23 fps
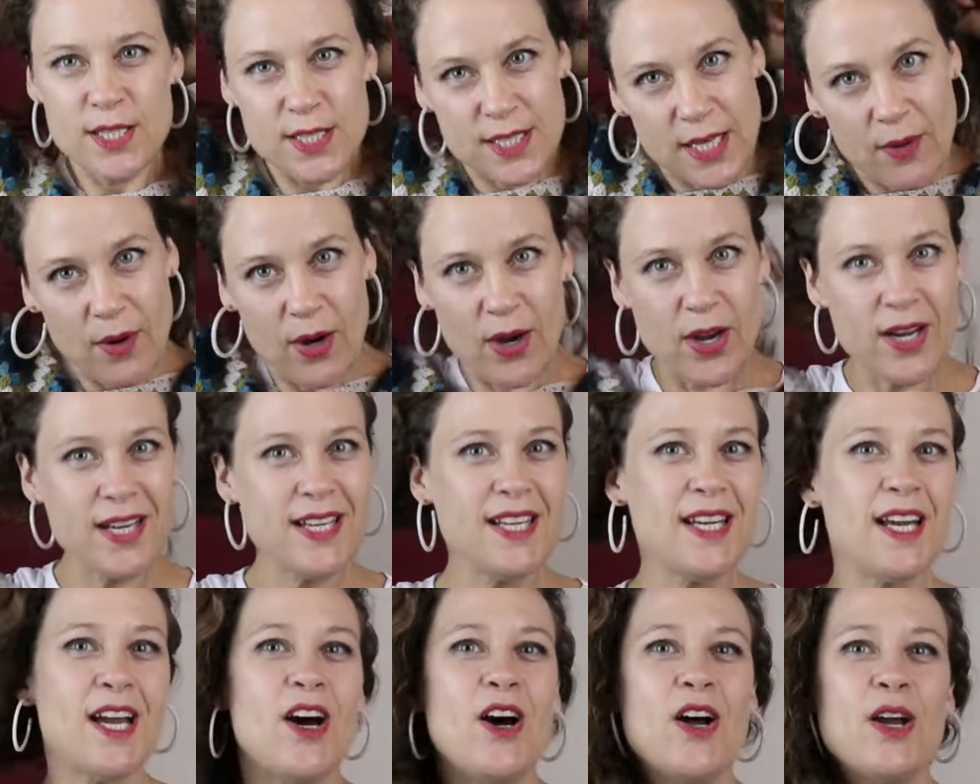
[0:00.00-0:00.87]
So
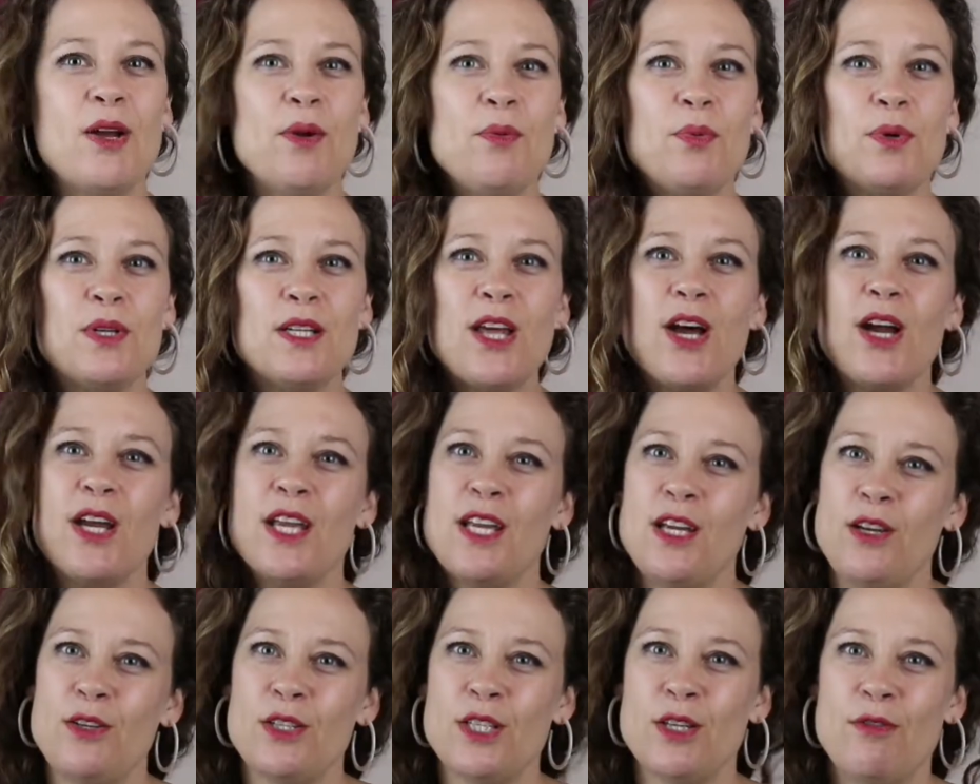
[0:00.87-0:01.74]
I would like
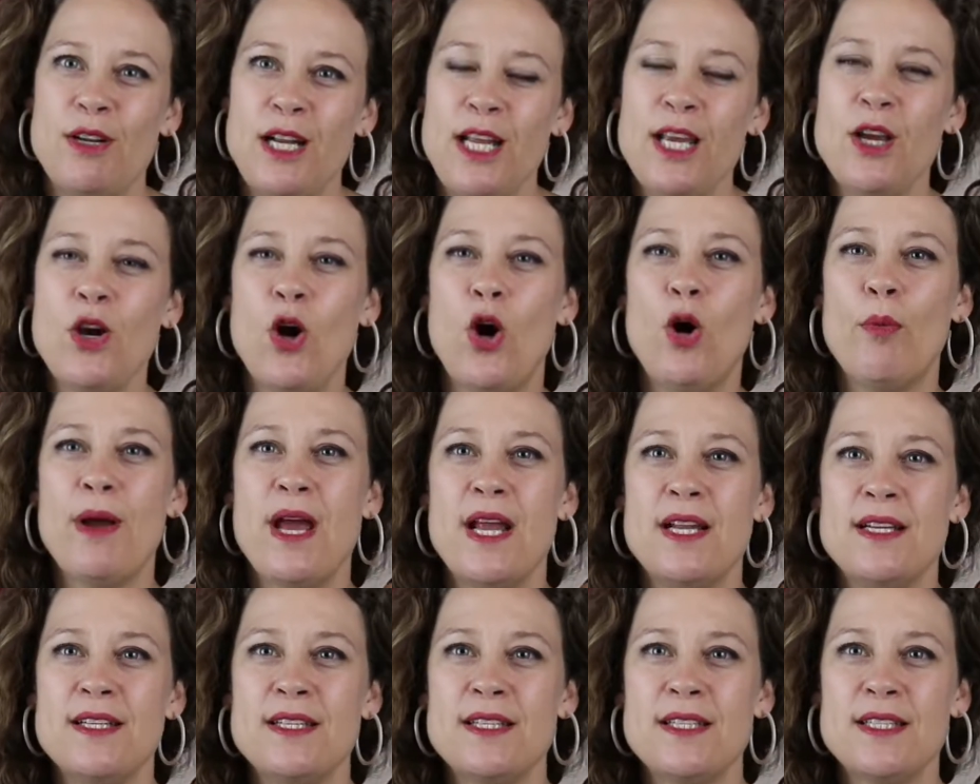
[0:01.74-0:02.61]
you to really
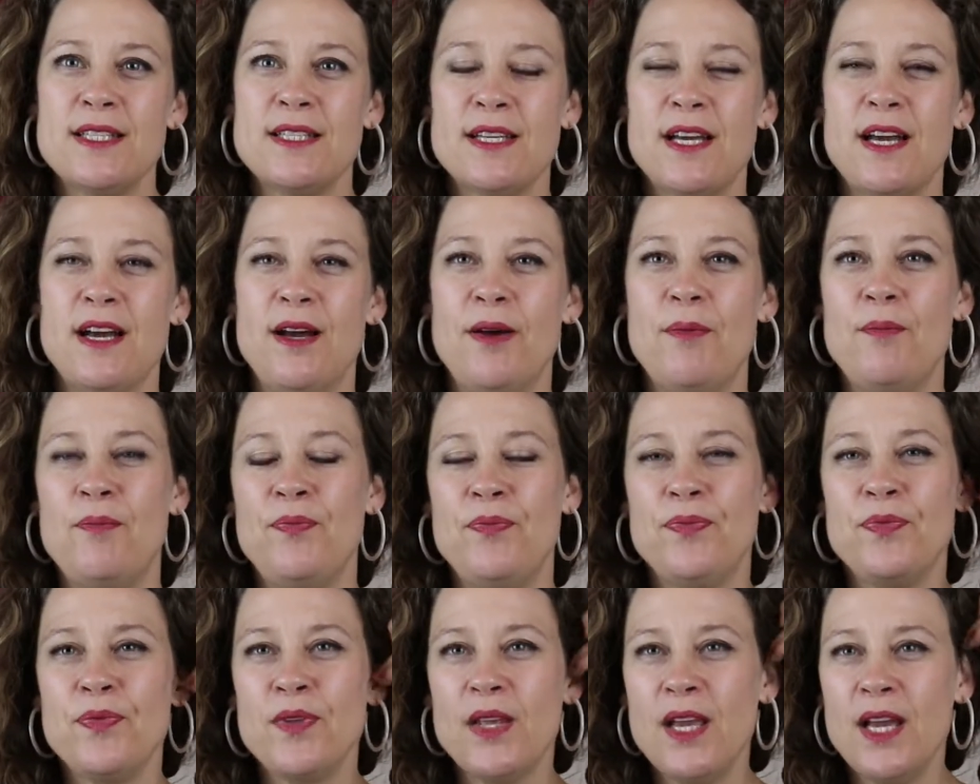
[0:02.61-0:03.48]
comment
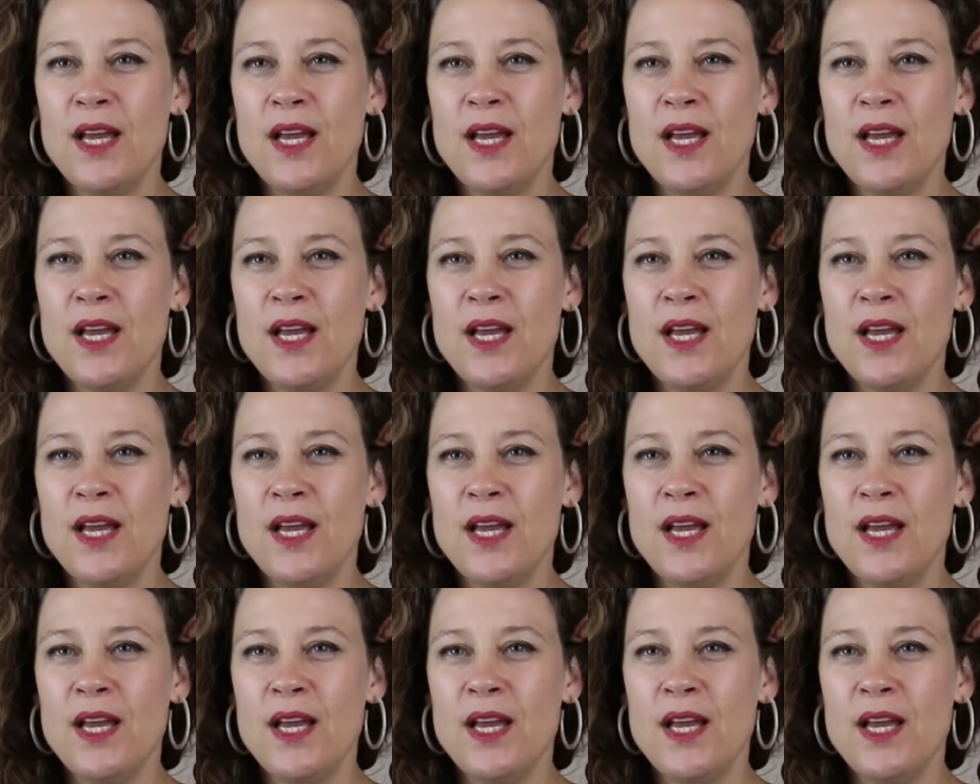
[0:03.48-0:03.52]
and